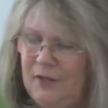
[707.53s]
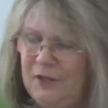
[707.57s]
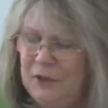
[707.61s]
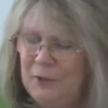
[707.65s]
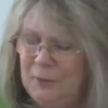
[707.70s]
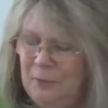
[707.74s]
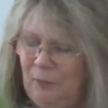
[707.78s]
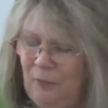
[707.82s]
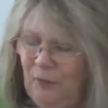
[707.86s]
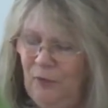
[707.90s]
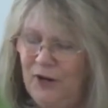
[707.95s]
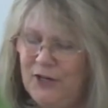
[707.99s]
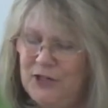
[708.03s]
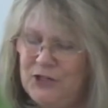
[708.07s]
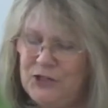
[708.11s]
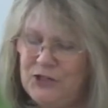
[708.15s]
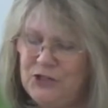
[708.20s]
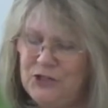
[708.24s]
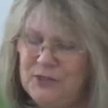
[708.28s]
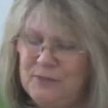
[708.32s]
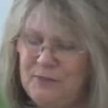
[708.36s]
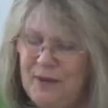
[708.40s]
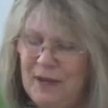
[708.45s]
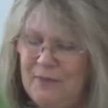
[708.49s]
The
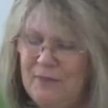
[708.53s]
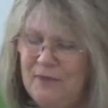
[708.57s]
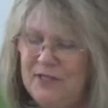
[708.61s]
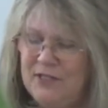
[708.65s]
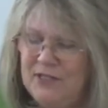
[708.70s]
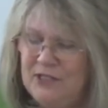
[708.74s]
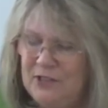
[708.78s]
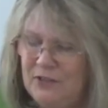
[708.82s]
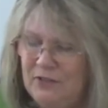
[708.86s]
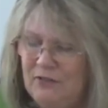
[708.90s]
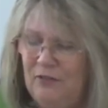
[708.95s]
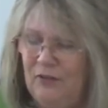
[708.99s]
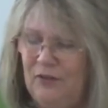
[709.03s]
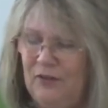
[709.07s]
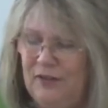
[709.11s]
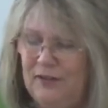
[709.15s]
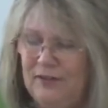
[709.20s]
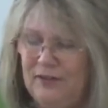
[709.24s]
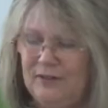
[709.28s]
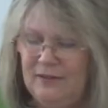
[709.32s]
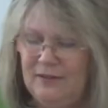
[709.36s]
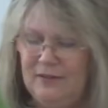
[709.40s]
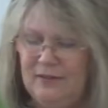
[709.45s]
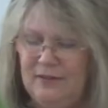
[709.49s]
pressures may be different,
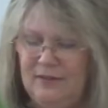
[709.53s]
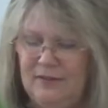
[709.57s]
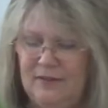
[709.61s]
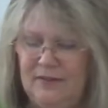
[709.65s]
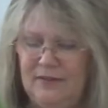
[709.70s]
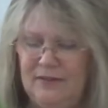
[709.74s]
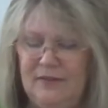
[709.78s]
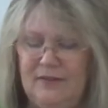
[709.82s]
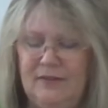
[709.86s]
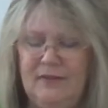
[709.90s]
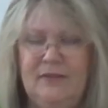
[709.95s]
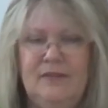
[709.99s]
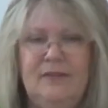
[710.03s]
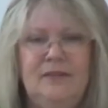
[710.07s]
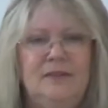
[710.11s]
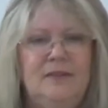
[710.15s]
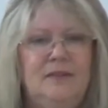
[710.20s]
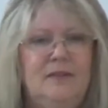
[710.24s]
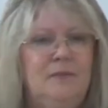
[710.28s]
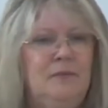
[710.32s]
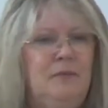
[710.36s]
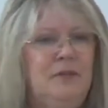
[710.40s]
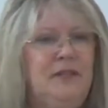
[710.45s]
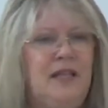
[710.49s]

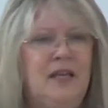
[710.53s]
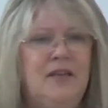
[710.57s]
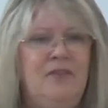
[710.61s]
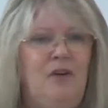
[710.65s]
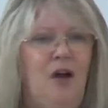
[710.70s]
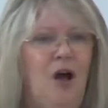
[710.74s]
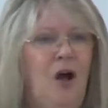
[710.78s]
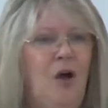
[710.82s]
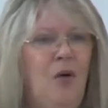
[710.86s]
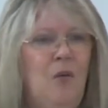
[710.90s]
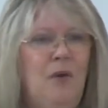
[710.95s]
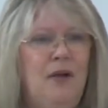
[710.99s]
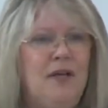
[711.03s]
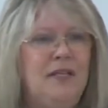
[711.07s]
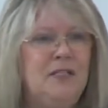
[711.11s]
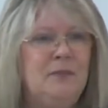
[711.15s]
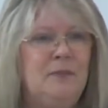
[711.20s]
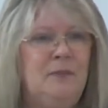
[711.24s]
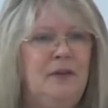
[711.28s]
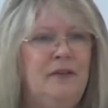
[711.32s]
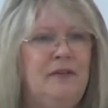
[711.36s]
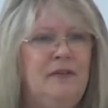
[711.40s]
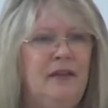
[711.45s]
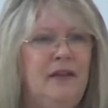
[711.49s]
but they've always
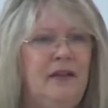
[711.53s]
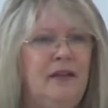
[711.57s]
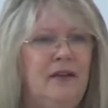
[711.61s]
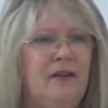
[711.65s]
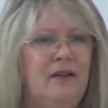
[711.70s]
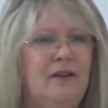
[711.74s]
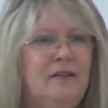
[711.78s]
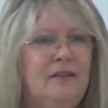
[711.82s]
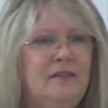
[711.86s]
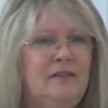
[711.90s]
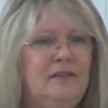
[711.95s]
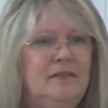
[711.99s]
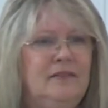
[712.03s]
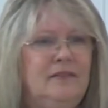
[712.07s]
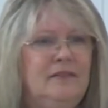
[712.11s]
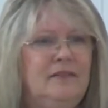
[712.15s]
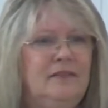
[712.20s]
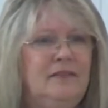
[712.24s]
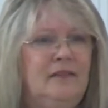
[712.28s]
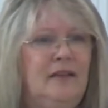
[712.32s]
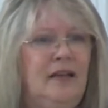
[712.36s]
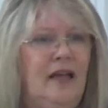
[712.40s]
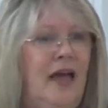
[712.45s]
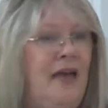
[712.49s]
been there,
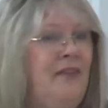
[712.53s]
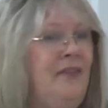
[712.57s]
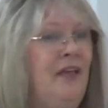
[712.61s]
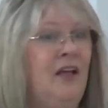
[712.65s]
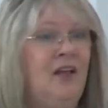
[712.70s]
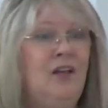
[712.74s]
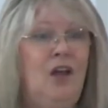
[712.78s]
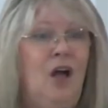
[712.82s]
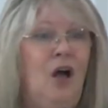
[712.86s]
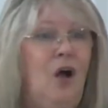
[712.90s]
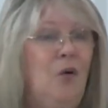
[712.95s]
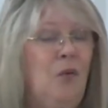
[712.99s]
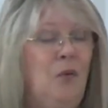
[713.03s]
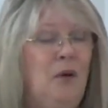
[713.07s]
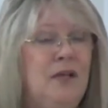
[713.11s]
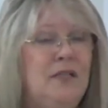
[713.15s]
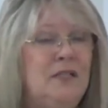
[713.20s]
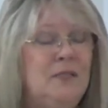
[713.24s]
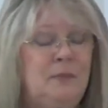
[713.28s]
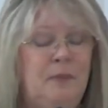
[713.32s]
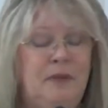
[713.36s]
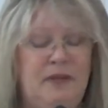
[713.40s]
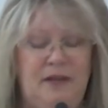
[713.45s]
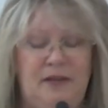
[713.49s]
and they'll
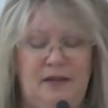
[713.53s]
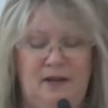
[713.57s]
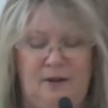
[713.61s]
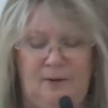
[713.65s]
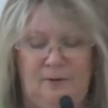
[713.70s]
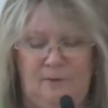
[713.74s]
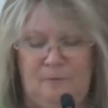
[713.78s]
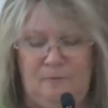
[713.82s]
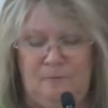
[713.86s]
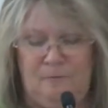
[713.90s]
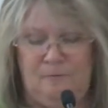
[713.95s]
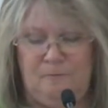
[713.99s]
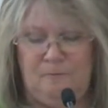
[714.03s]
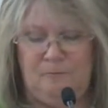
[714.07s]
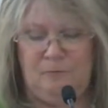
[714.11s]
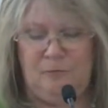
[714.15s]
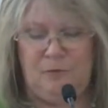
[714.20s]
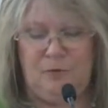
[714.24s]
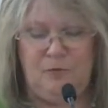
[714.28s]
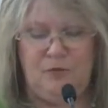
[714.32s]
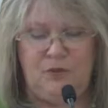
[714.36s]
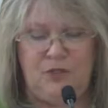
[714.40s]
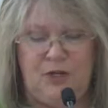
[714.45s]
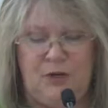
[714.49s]
always be here
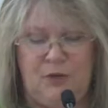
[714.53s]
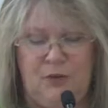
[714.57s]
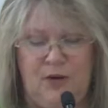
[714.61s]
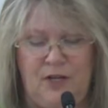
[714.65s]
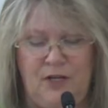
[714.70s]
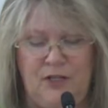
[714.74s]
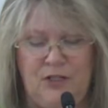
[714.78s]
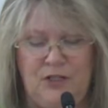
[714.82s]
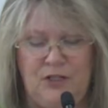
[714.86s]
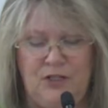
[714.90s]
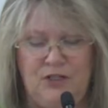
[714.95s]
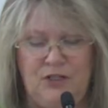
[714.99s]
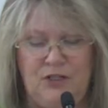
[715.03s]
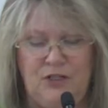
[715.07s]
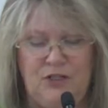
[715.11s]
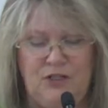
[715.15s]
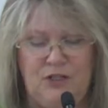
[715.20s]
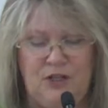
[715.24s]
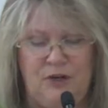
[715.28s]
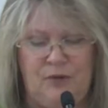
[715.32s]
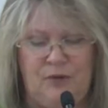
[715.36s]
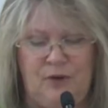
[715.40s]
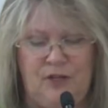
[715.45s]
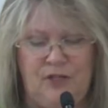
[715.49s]
from generation to
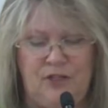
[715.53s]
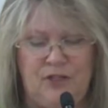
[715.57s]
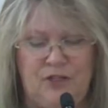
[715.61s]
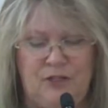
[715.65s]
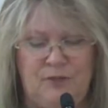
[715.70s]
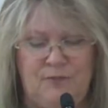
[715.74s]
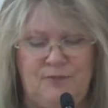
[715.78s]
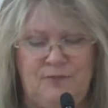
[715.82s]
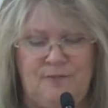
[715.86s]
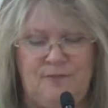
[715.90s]
generation.